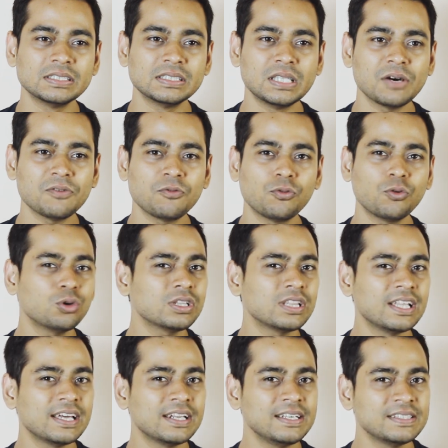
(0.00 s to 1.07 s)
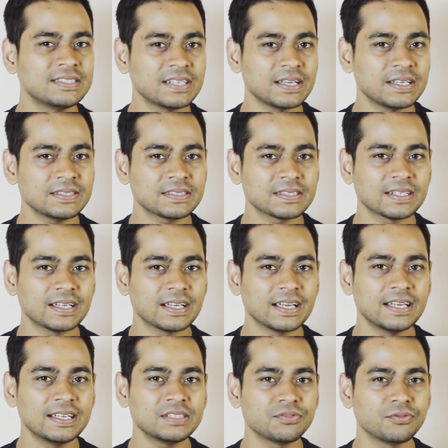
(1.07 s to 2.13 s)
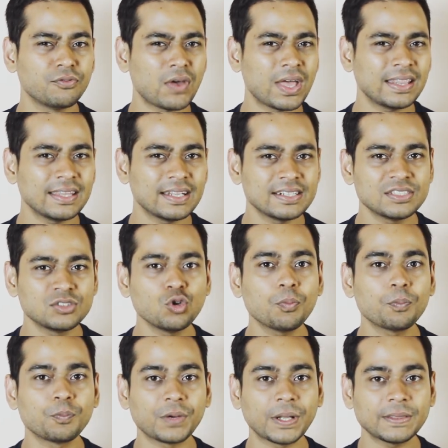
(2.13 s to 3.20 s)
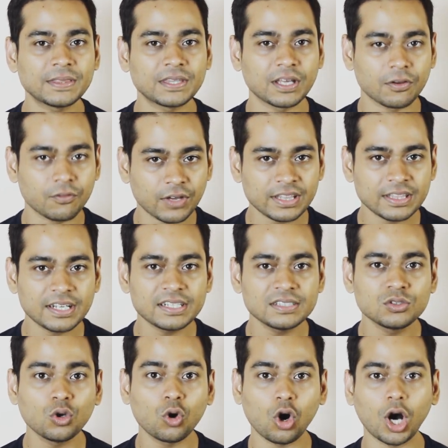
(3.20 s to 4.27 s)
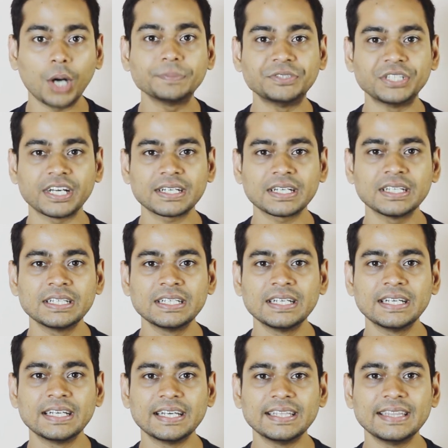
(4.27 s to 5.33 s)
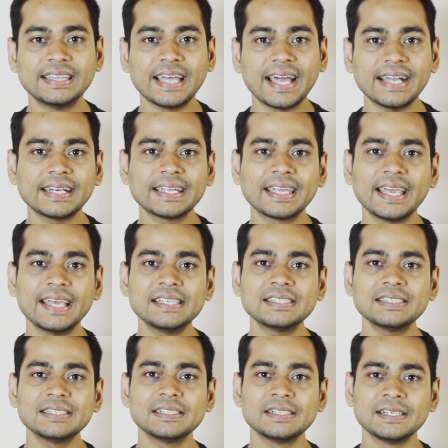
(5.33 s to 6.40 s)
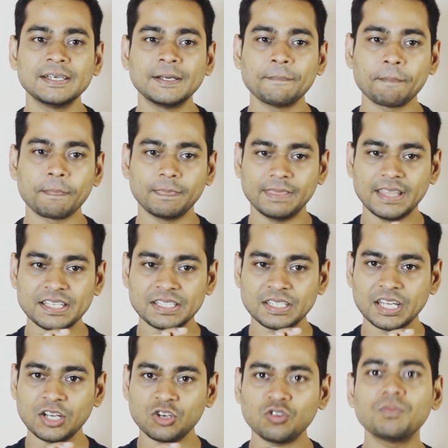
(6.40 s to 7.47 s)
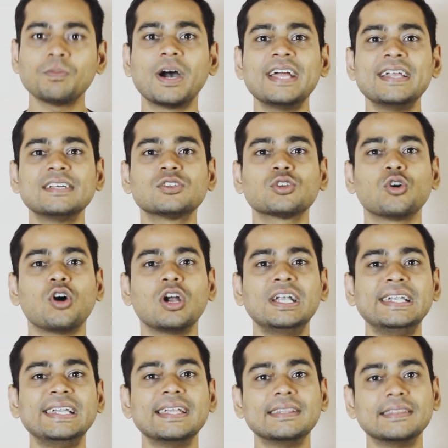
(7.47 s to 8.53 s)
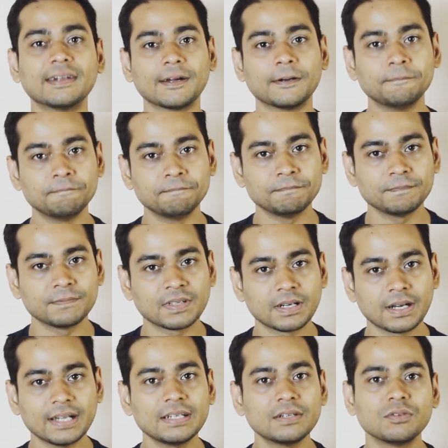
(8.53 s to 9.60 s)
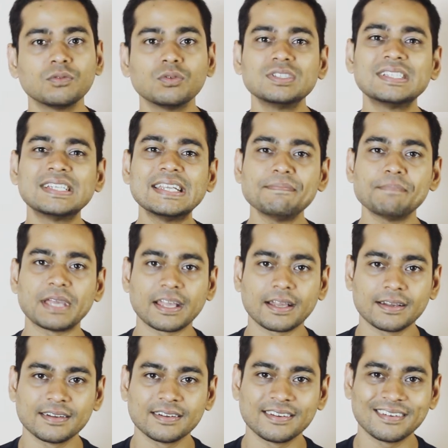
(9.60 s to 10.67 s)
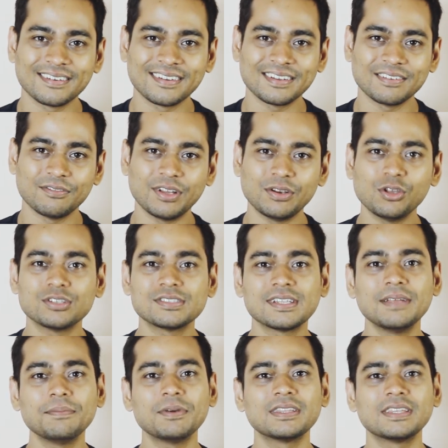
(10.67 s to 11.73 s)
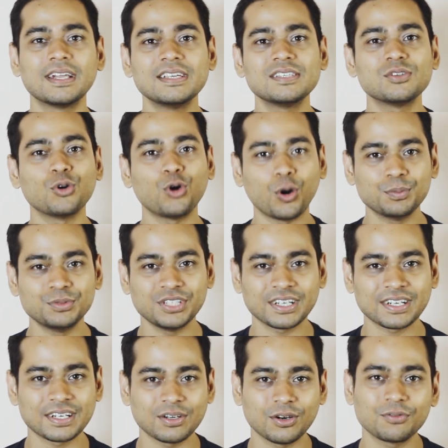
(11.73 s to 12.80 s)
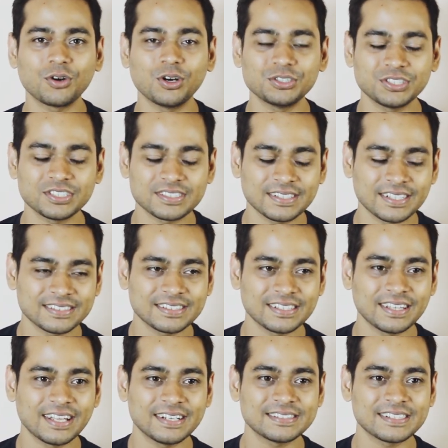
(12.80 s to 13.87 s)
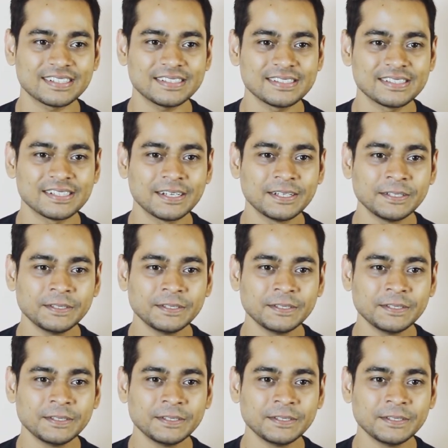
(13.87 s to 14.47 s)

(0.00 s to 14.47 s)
The fourth layer, he says, is when there is no pratyaya, when there is no object. In that case, the state of mind is called nidra, right? Sleeping. When you're sleeping, there is no object of consciousness in that sense.